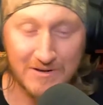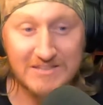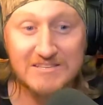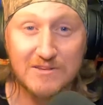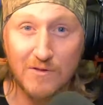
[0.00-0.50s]

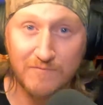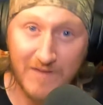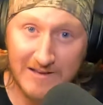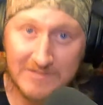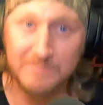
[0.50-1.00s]
It still
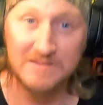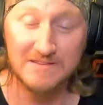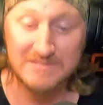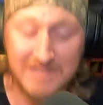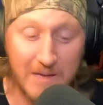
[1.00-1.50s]
affects him to
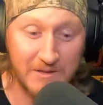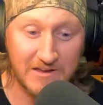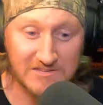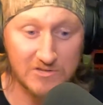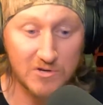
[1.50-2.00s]
this day
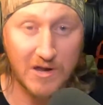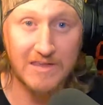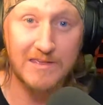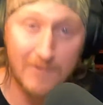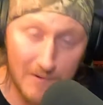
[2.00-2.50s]
because it took a
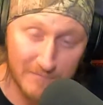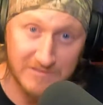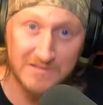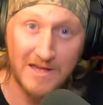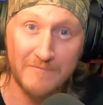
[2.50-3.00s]
year of
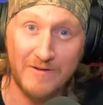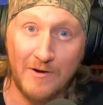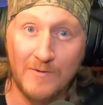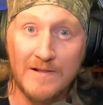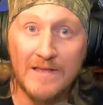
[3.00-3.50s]
his life out.